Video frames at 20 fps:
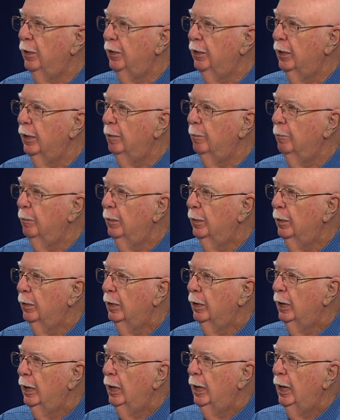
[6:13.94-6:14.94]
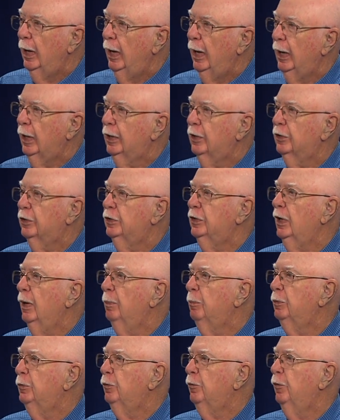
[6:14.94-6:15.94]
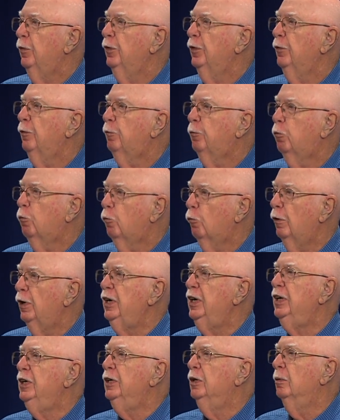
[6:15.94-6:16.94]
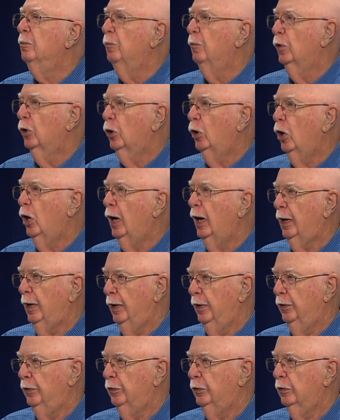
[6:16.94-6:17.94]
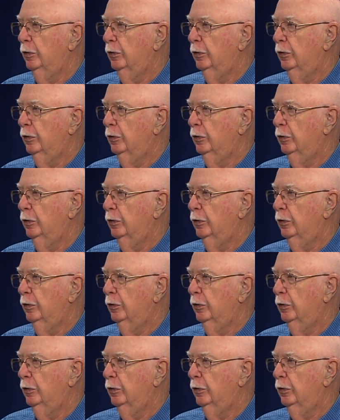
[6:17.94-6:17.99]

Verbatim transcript: with him, except for the Freedom Caucus.